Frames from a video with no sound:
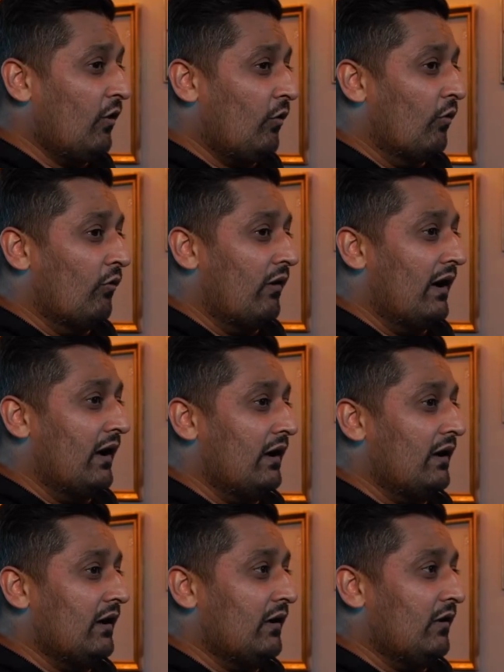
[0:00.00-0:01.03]
or
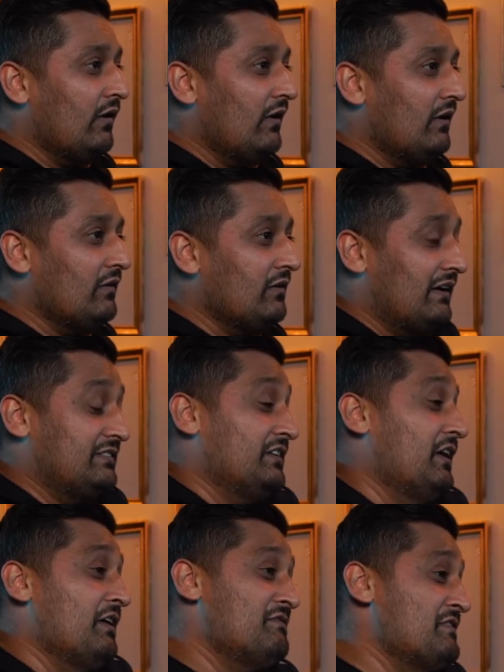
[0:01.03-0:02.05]
I don't
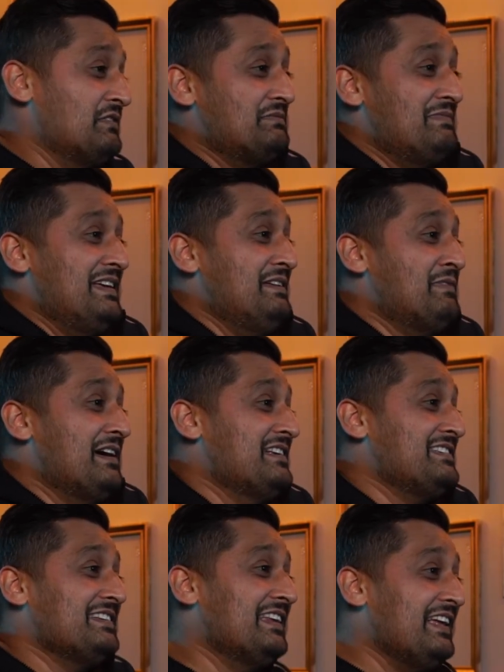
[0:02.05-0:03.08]
know if it was me
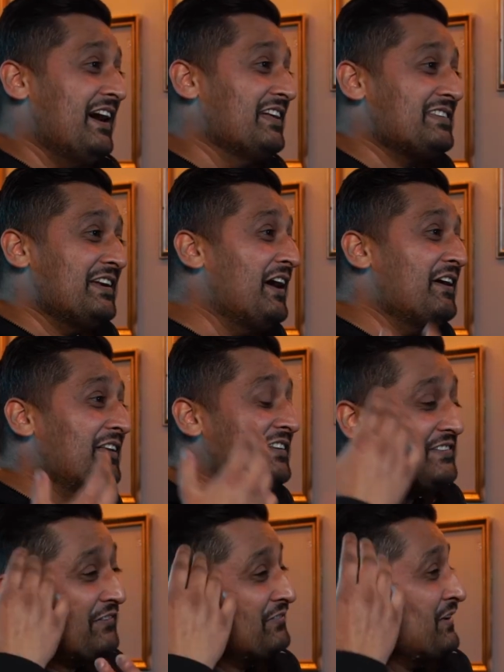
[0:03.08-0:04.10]
personally. I don't know. It
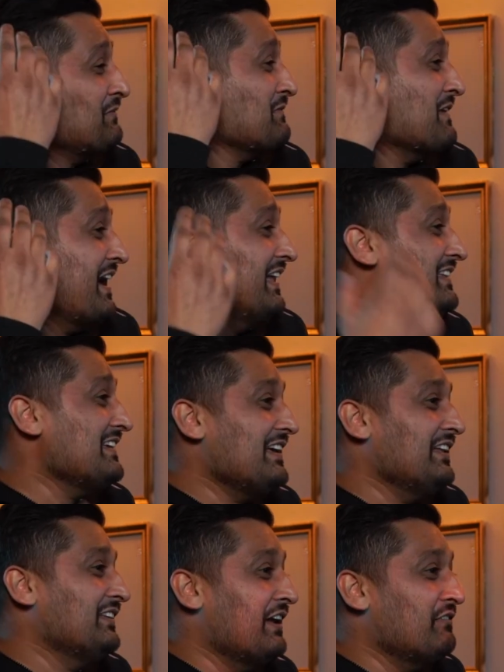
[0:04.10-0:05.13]
just off the top of my head. I
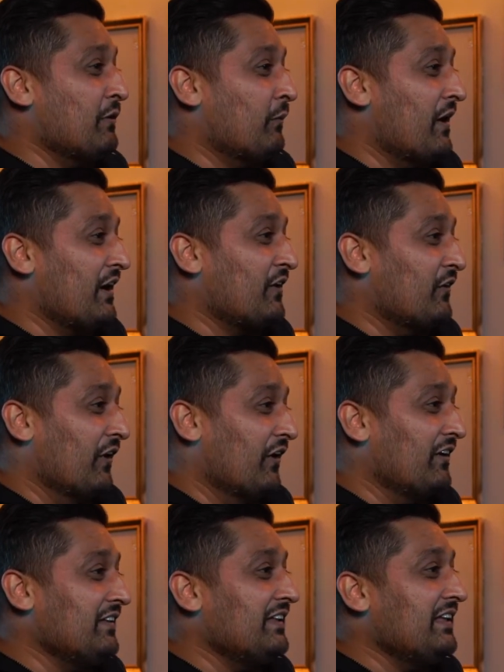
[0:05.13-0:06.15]
don't know if it'll work or
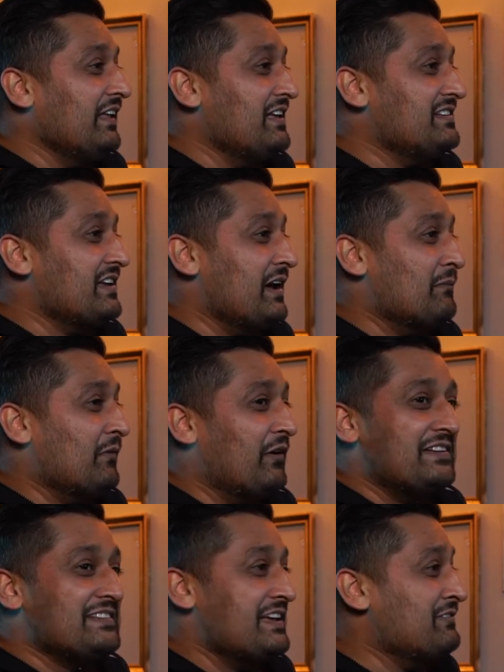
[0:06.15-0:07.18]
not. Is on a ski